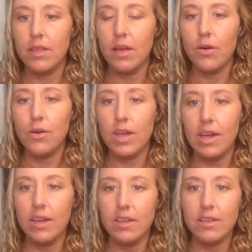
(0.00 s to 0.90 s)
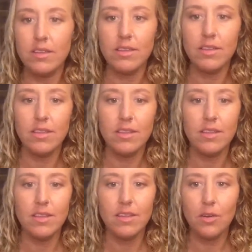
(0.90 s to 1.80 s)
okay,
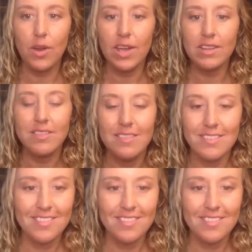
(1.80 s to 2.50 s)
great.